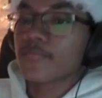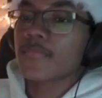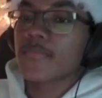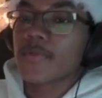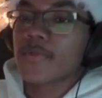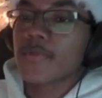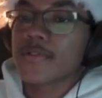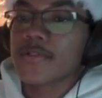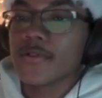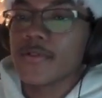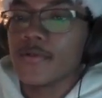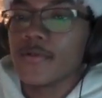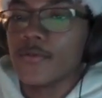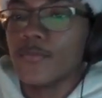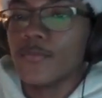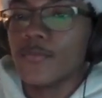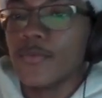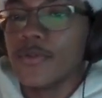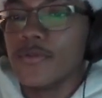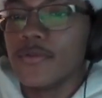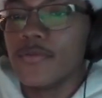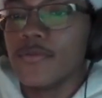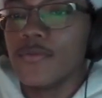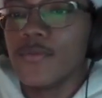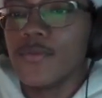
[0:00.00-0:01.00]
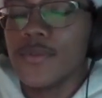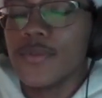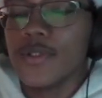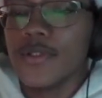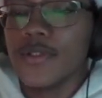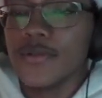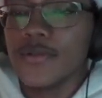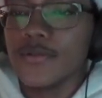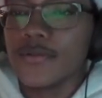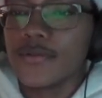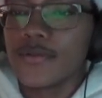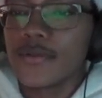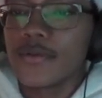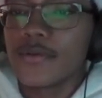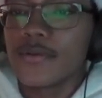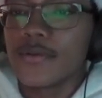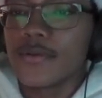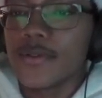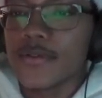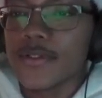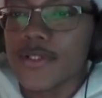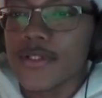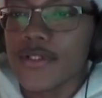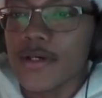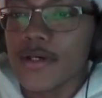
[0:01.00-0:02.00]
So 1 to 1, you're
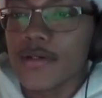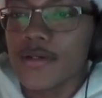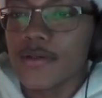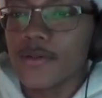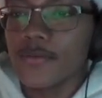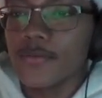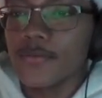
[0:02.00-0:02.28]
just adding